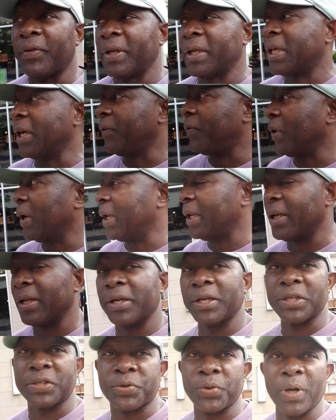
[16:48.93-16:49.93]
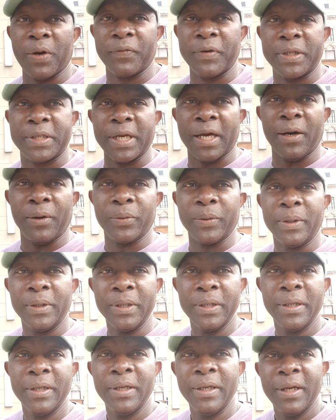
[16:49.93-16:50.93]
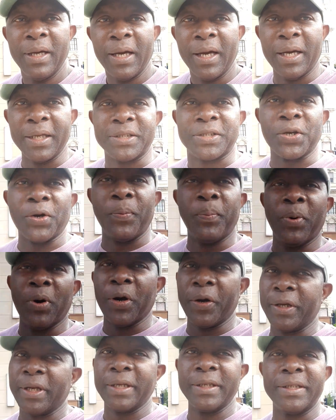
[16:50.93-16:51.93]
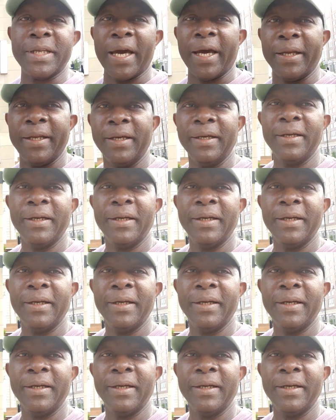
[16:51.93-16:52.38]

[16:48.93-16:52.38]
been giving you a little history of the town. It's so boring and dead.